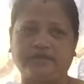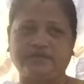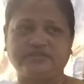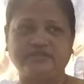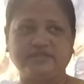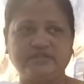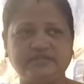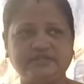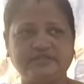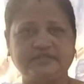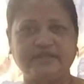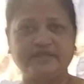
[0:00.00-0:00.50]

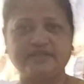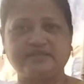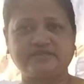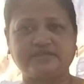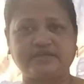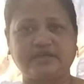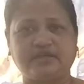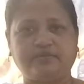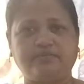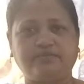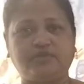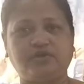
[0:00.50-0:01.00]
Till that
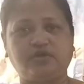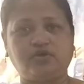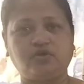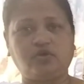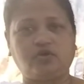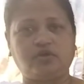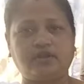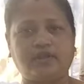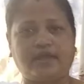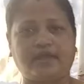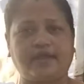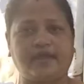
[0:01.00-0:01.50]
time you
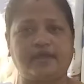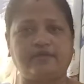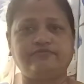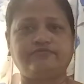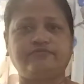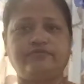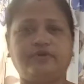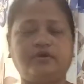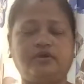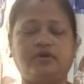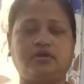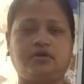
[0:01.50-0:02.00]
all have
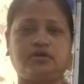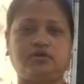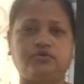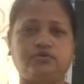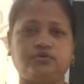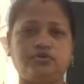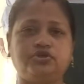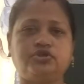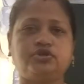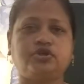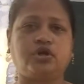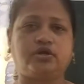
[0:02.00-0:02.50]
a
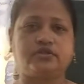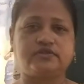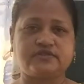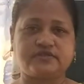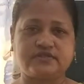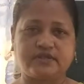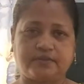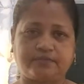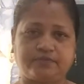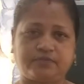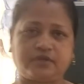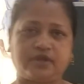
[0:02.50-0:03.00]
good
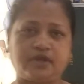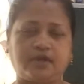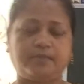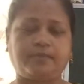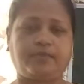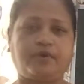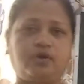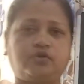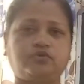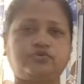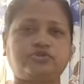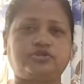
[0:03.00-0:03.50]
concept
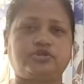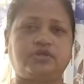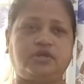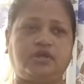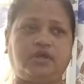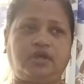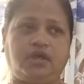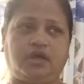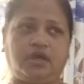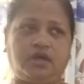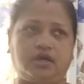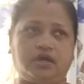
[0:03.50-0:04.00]
about
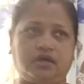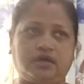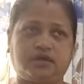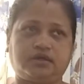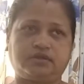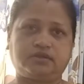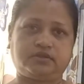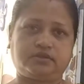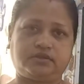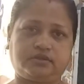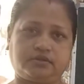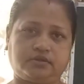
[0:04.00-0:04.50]

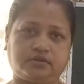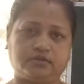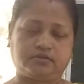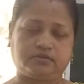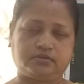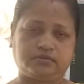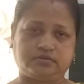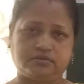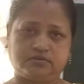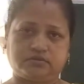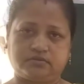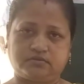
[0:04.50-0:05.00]

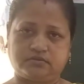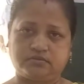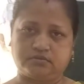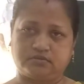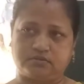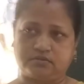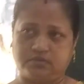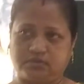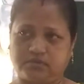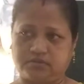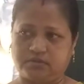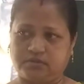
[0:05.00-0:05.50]

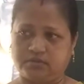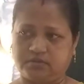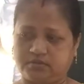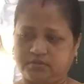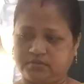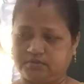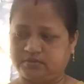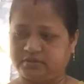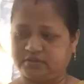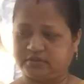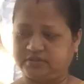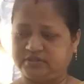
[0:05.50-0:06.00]

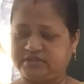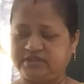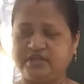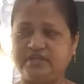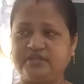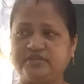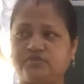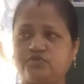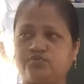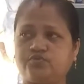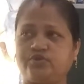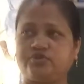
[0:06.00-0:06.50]
the
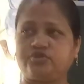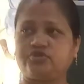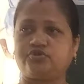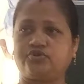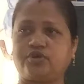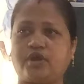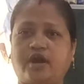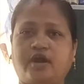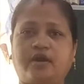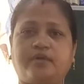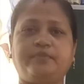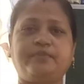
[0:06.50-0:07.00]
things which
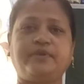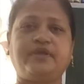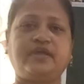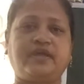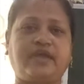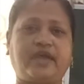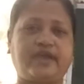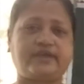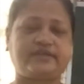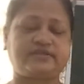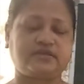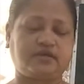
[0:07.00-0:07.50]
are being
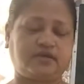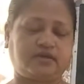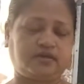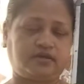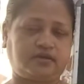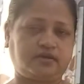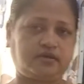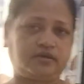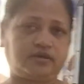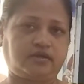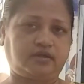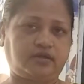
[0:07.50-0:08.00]

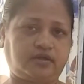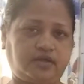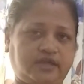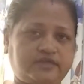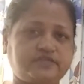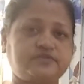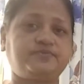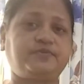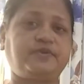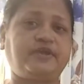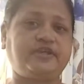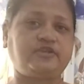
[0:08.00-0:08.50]

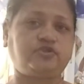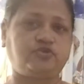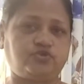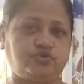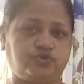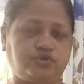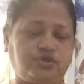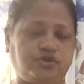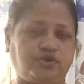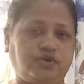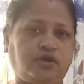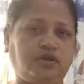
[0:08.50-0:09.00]
explained to
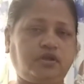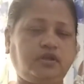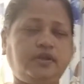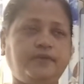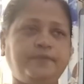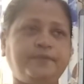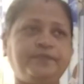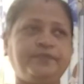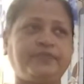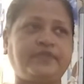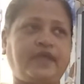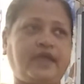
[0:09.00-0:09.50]
you all,
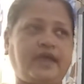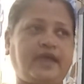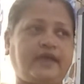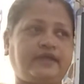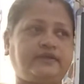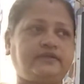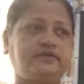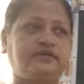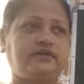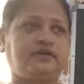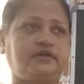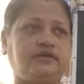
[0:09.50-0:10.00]

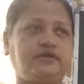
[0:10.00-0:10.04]
and